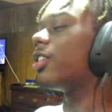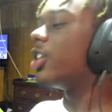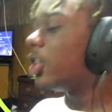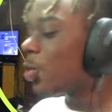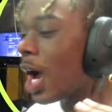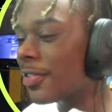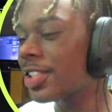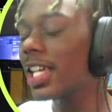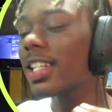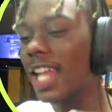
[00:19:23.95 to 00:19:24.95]
you have
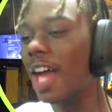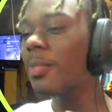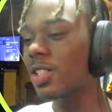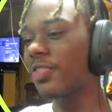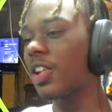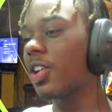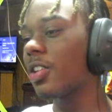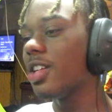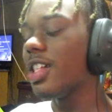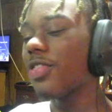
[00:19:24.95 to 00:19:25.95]
set an atmosphere
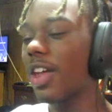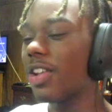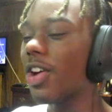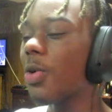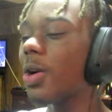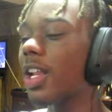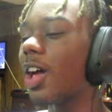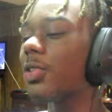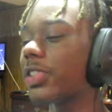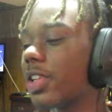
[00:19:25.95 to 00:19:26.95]
that no one
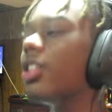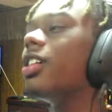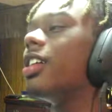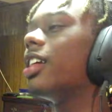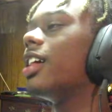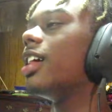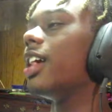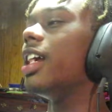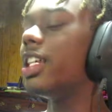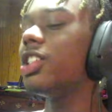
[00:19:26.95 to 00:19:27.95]
else could
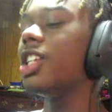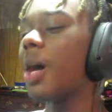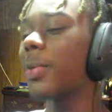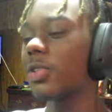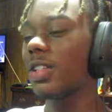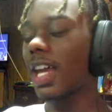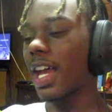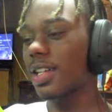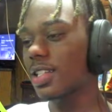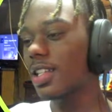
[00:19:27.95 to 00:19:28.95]
in Geometry
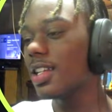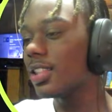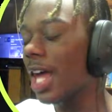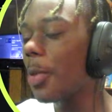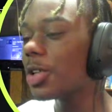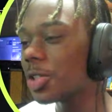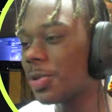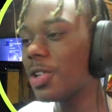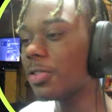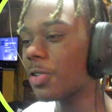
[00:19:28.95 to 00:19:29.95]
Dash. That was
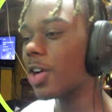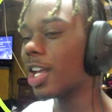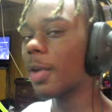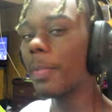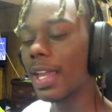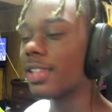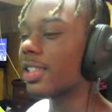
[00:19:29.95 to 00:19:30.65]
beautiful and amazing.